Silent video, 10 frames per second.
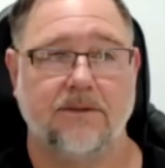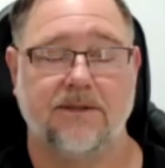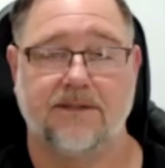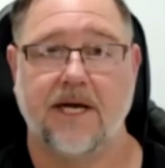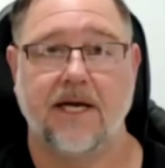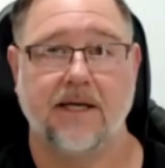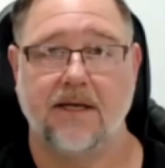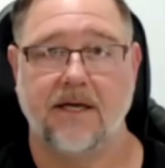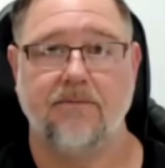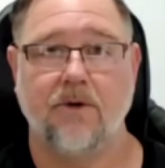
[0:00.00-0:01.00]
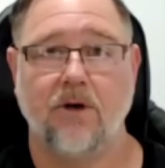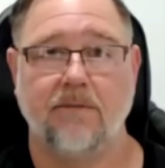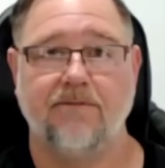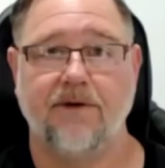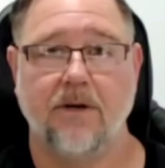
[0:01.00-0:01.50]
say in
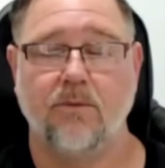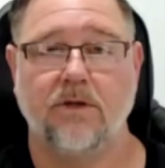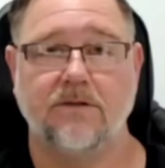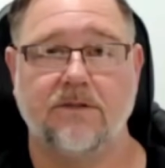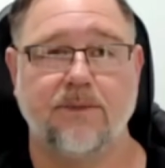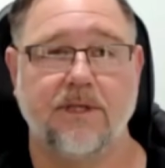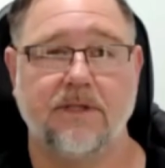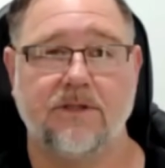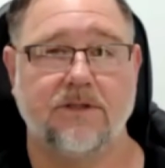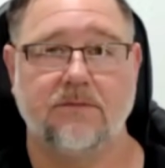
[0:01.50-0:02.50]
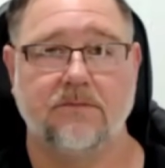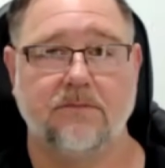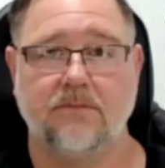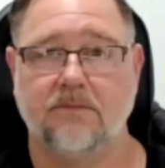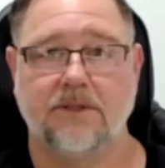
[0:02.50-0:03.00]
my farewell speech
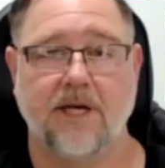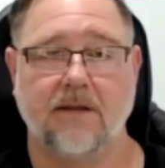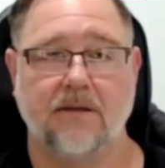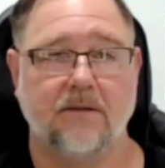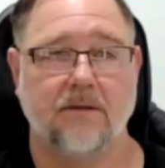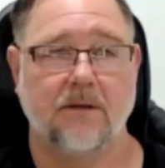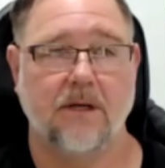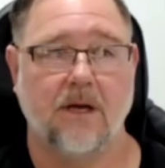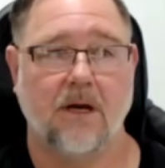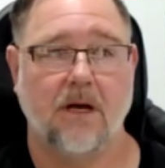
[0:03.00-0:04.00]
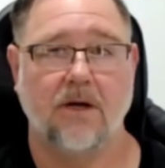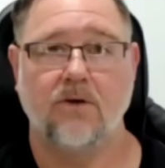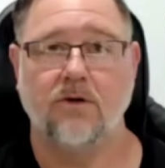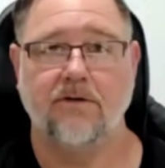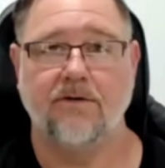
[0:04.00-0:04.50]
that I
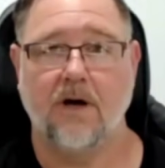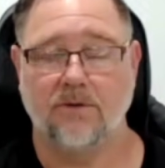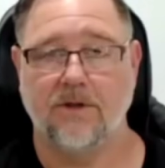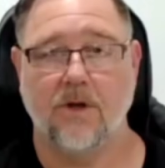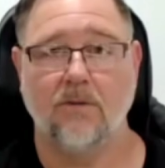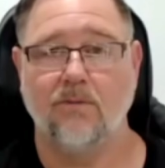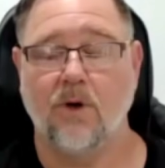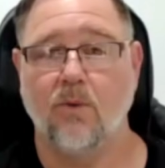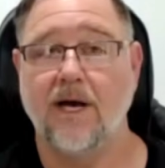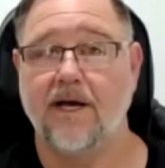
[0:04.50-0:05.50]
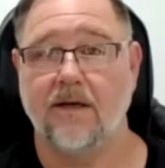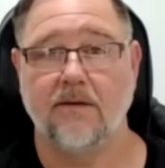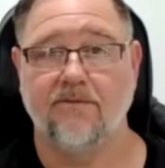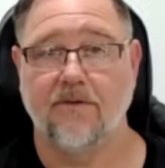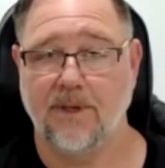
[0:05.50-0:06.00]
was on my way
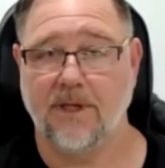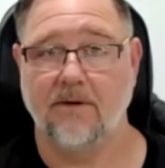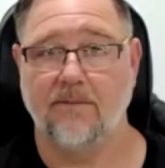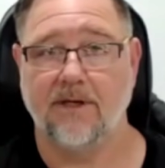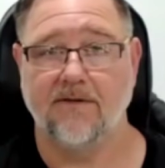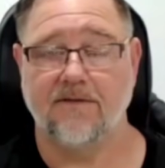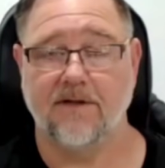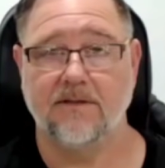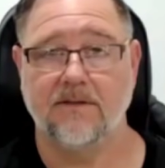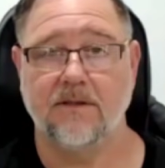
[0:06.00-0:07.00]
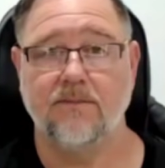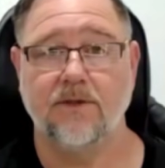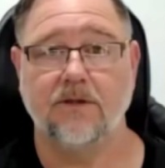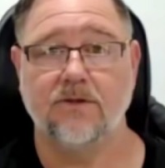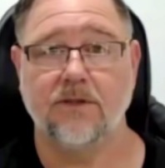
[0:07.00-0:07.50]
for bigger and better things in the
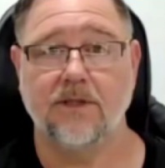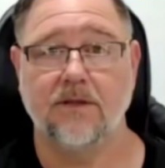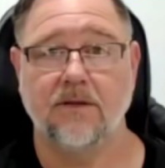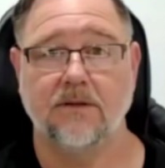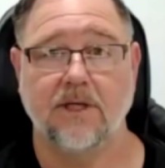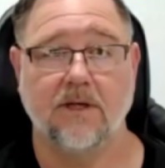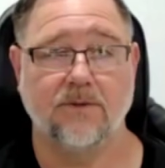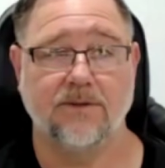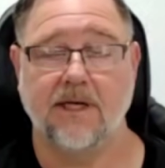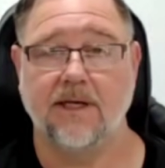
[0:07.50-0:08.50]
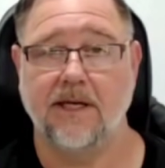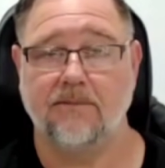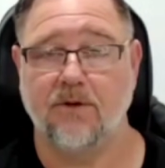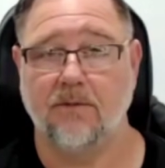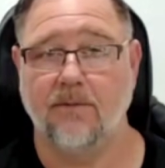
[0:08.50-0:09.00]
military, that I was going to
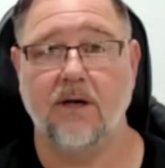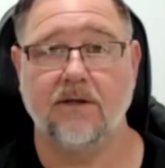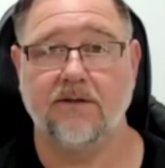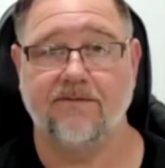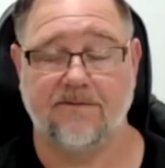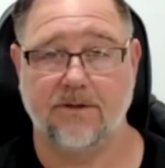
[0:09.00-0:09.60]
get promoted